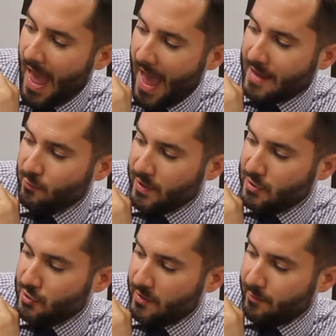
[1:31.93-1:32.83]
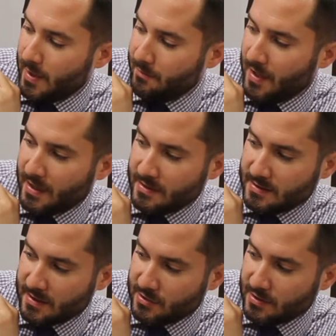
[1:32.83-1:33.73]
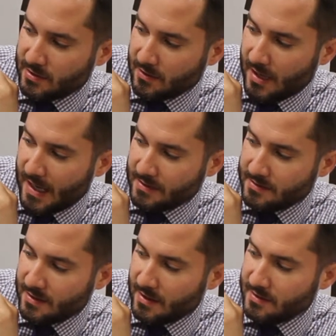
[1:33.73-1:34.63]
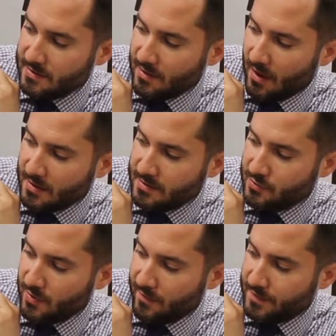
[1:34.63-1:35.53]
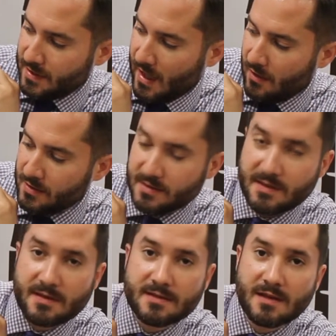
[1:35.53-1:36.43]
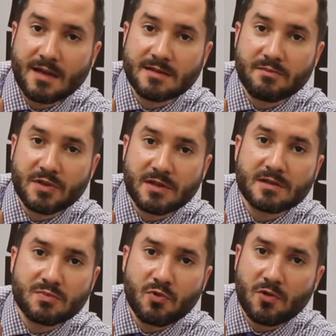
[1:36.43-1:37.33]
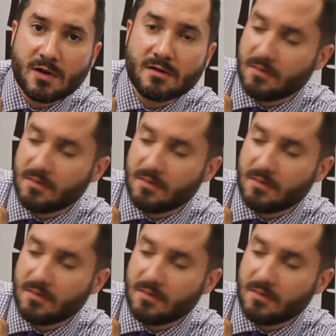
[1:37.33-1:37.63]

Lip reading: and when he should have been paying attention in class, he let his thoughts drift to galaxies yet to be explored.